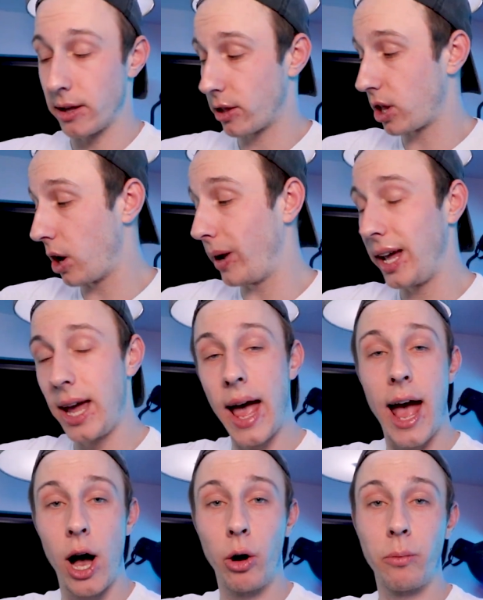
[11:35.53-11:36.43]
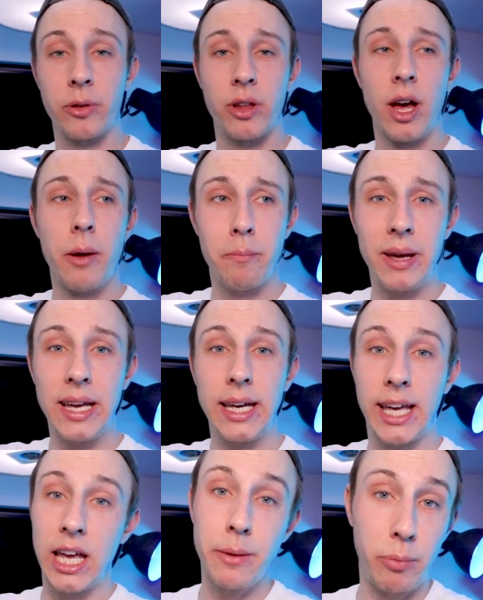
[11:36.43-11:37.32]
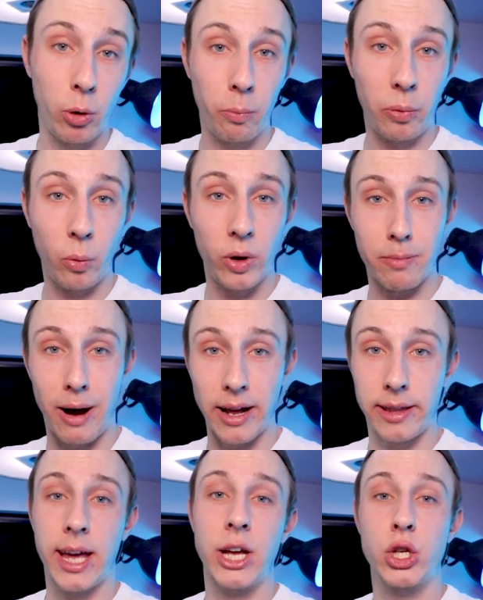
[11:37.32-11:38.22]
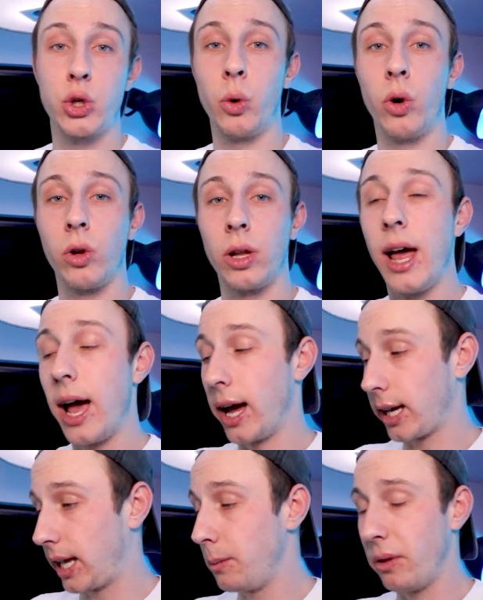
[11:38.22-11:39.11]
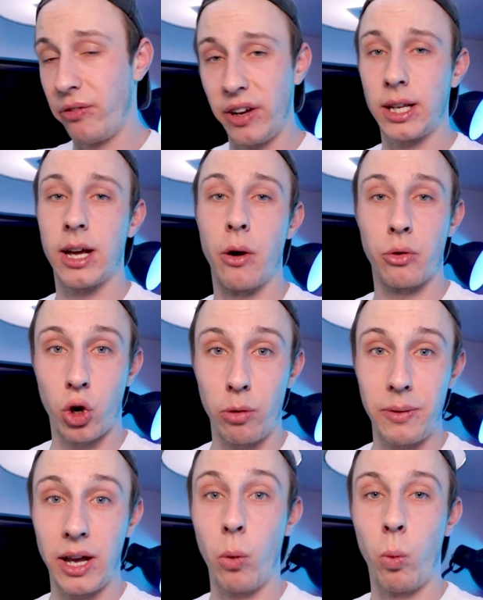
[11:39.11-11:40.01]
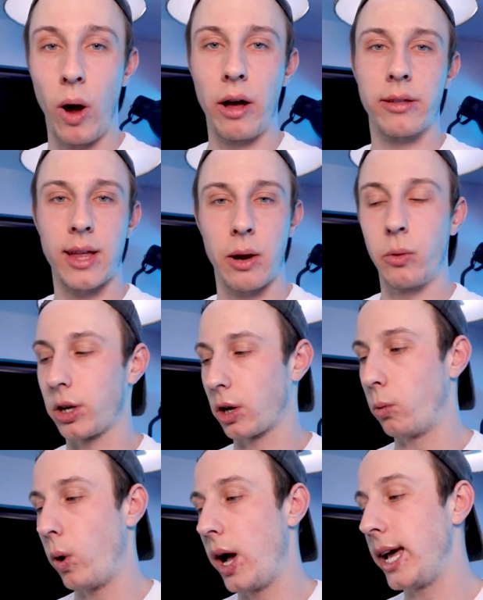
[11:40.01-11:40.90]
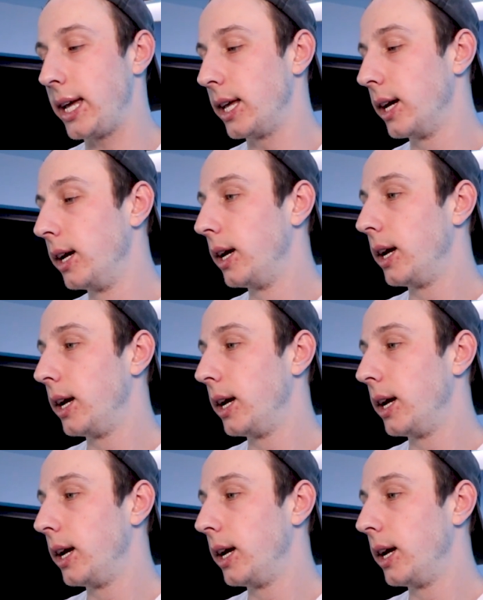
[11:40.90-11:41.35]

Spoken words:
So it helps me keep up with my schedule and keep the videos coming whilst I work away.